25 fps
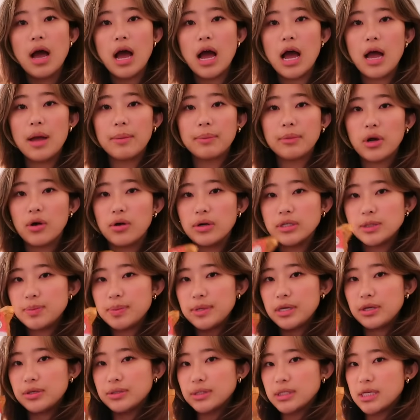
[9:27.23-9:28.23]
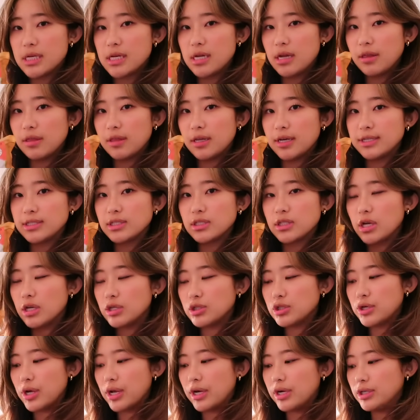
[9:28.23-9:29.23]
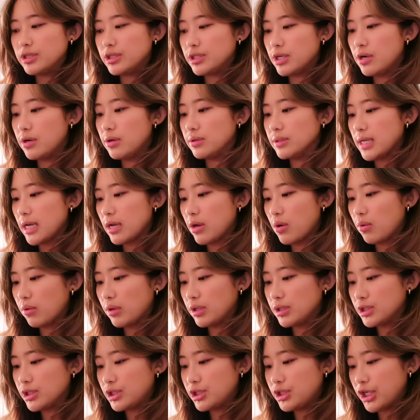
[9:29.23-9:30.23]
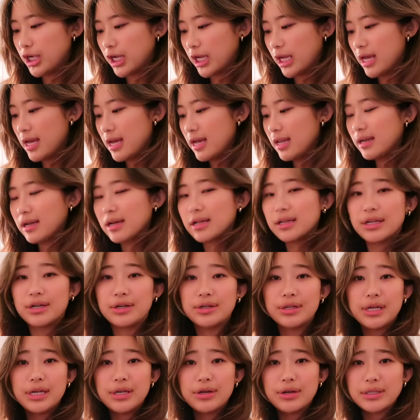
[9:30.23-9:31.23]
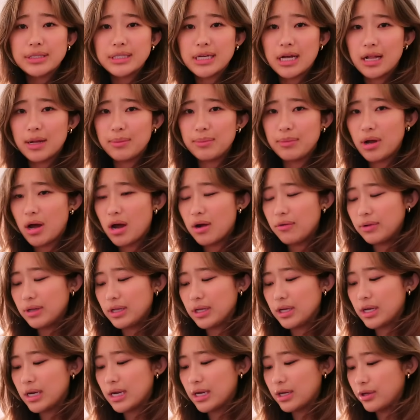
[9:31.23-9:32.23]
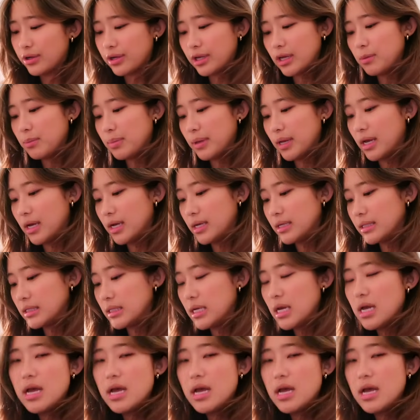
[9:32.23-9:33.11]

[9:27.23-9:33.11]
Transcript: I'm going to be using this Trader Joe's like orange chicken. Clearly you can tell I'm not really good at cooking because